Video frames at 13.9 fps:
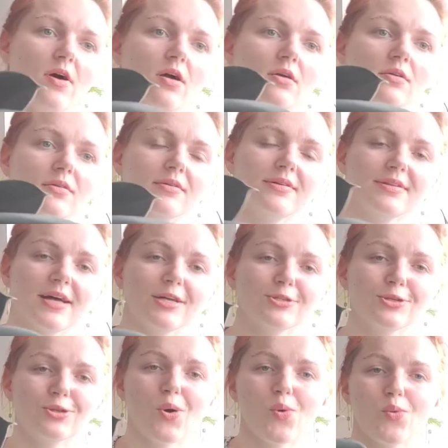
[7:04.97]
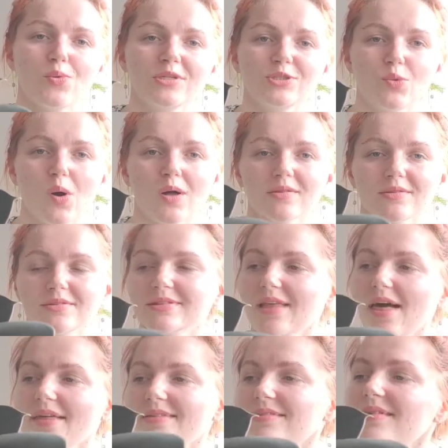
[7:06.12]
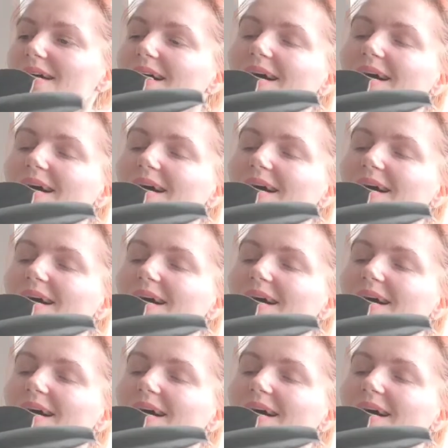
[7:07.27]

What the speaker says: far and I don't know which one is that.